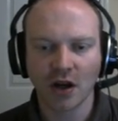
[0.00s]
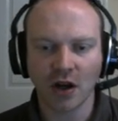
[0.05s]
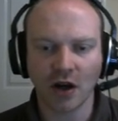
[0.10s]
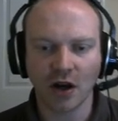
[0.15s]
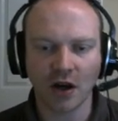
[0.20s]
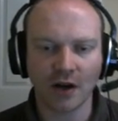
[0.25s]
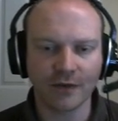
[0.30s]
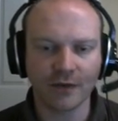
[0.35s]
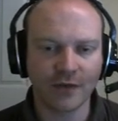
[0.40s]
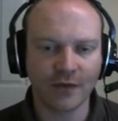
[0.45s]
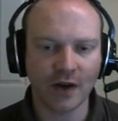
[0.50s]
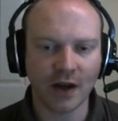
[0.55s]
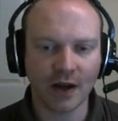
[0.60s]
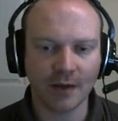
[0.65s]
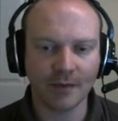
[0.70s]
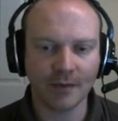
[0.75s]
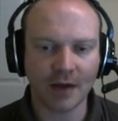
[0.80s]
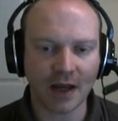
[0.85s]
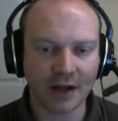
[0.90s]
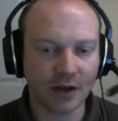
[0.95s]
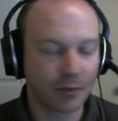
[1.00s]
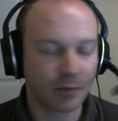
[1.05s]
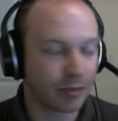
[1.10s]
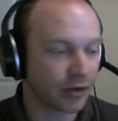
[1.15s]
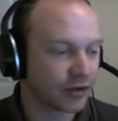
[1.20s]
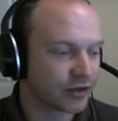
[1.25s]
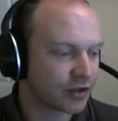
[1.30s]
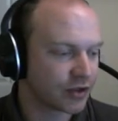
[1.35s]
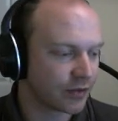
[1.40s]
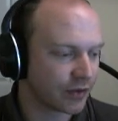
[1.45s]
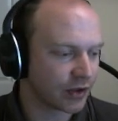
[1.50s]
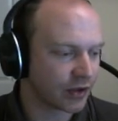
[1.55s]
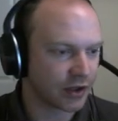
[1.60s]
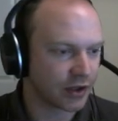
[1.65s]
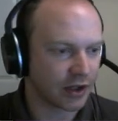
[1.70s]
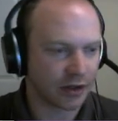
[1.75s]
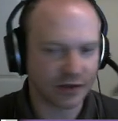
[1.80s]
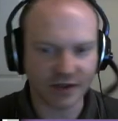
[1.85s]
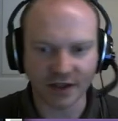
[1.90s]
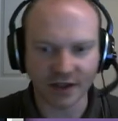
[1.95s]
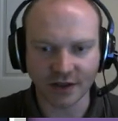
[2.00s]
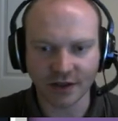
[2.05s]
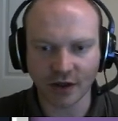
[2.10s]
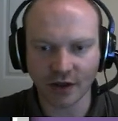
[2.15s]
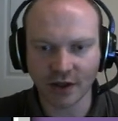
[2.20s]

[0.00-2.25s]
of other uses.